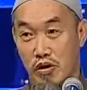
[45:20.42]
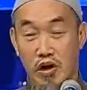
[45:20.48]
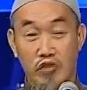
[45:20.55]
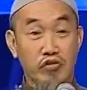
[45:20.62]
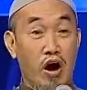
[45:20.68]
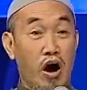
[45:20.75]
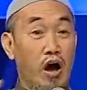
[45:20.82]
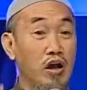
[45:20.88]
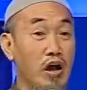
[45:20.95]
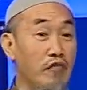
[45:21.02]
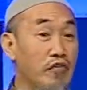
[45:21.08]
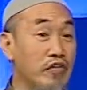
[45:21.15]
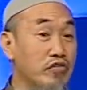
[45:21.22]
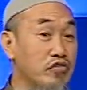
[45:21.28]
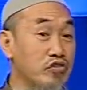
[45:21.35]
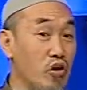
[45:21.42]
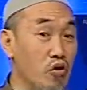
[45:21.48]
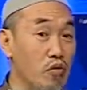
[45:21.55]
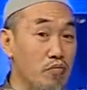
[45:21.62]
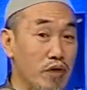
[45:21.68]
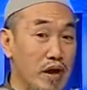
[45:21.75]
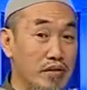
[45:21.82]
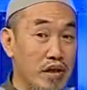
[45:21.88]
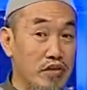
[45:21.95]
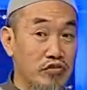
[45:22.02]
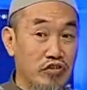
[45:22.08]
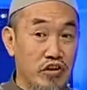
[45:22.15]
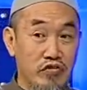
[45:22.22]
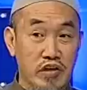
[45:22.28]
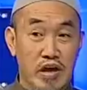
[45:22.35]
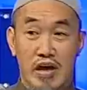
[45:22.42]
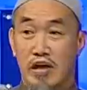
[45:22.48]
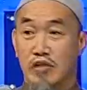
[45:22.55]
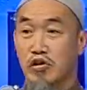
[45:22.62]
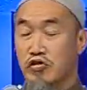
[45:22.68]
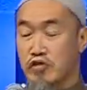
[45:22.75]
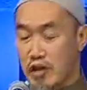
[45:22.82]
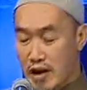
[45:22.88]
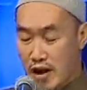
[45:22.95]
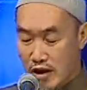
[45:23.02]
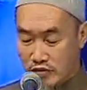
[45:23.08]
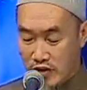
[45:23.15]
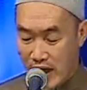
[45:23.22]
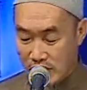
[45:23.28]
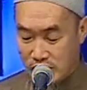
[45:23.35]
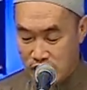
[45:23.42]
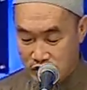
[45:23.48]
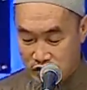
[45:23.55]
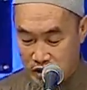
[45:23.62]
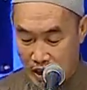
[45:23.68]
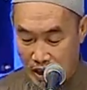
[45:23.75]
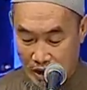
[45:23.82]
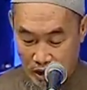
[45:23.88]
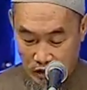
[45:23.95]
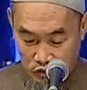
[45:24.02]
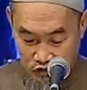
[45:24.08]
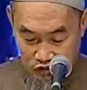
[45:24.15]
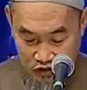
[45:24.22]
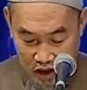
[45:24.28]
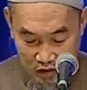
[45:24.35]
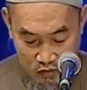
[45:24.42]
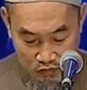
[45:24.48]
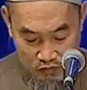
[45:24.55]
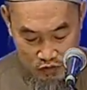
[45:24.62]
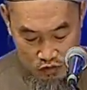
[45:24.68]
because all of us know, brother and sister, this is the last hadith that i like to share